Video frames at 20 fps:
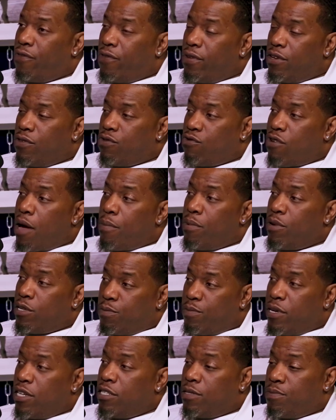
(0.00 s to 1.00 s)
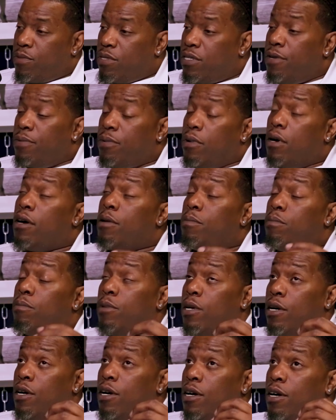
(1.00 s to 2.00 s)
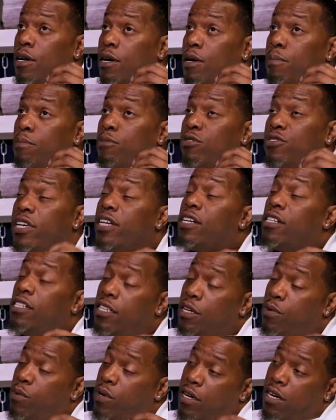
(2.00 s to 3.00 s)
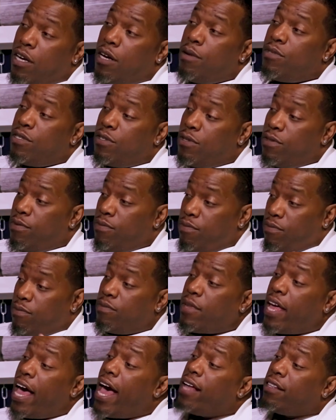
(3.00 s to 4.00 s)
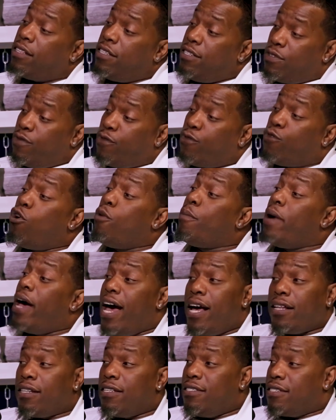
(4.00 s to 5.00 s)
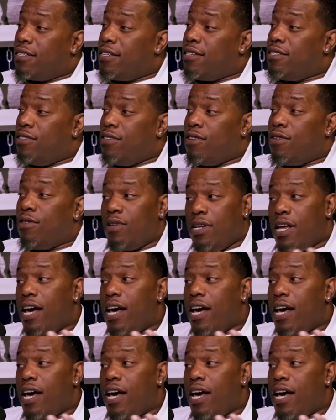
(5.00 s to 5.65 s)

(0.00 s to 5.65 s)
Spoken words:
a philanthropic space, particularly when it comes to athletes and former athletes, because you know,